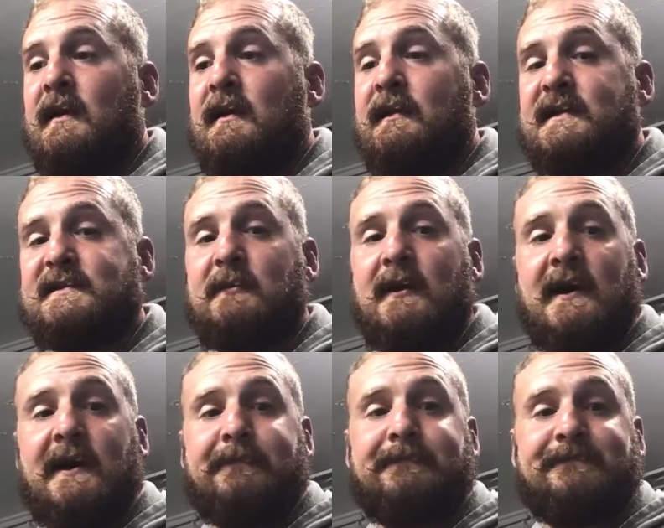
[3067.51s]
That's
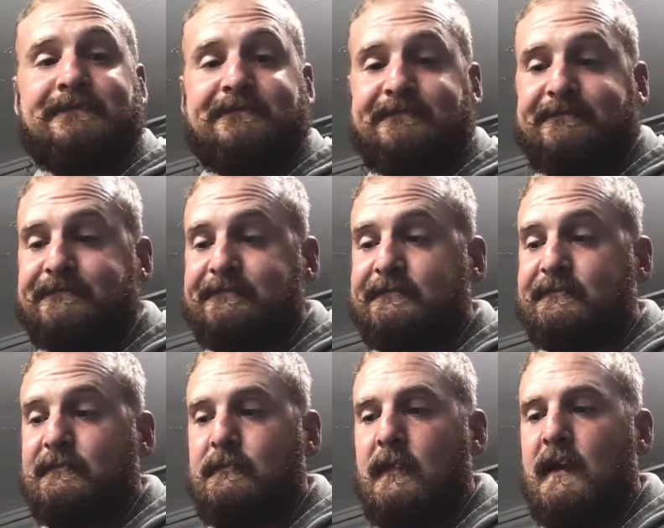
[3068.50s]
why
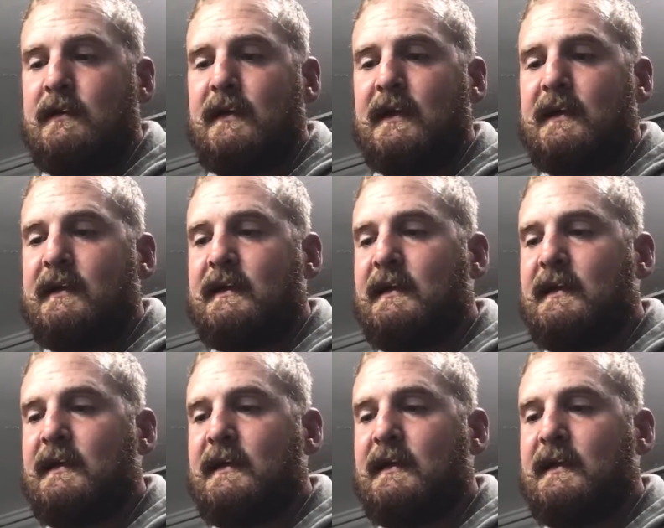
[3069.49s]
I think,